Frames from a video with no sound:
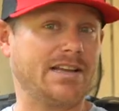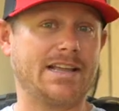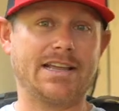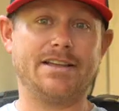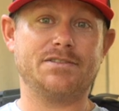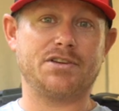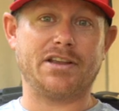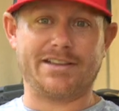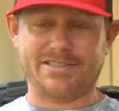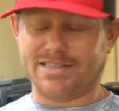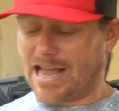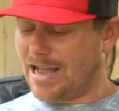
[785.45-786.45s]
Like, it gives you
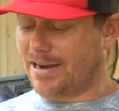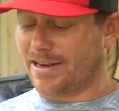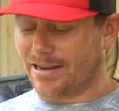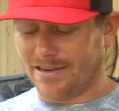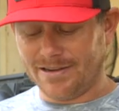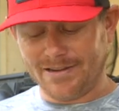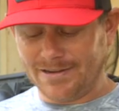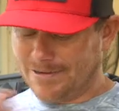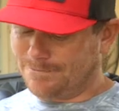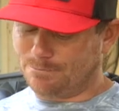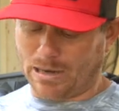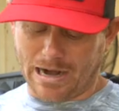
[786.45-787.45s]
anxiety.
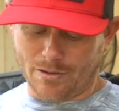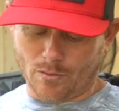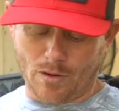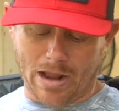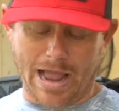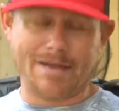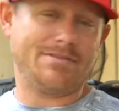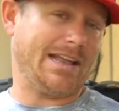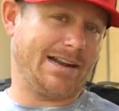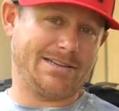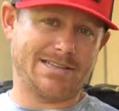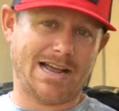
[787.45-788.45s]
But I don't have that
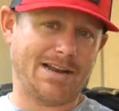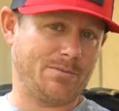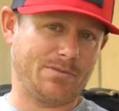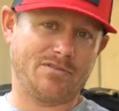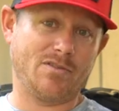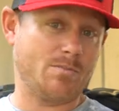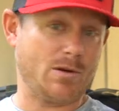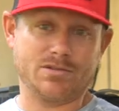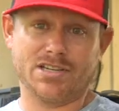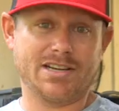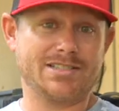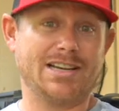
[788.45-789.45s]
anxiety with a football
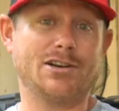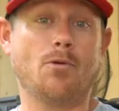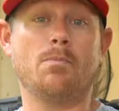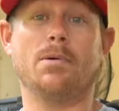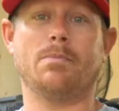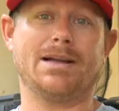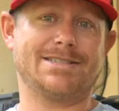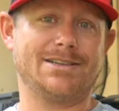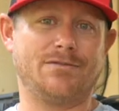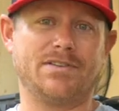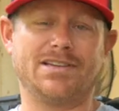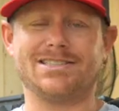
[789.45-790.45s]
jig because I don't put
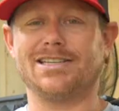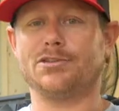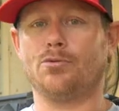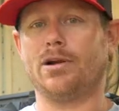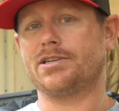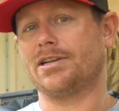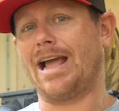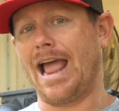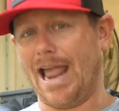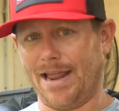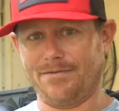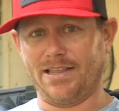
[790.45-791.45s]
myself in the situation to
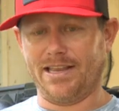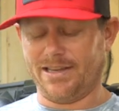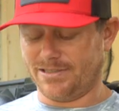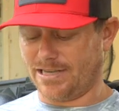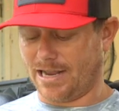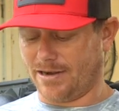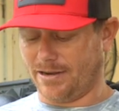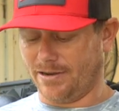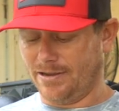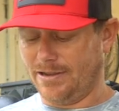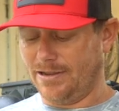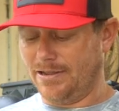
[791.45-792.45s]
have the anxiety.
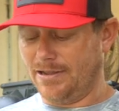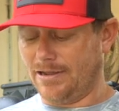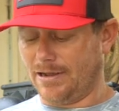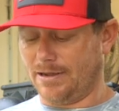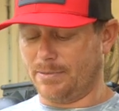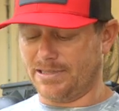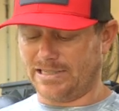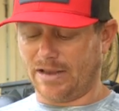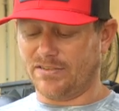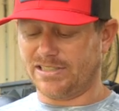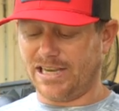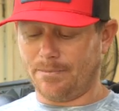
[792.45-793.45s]
Uh, but
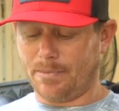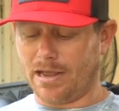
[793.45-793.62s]
seventeen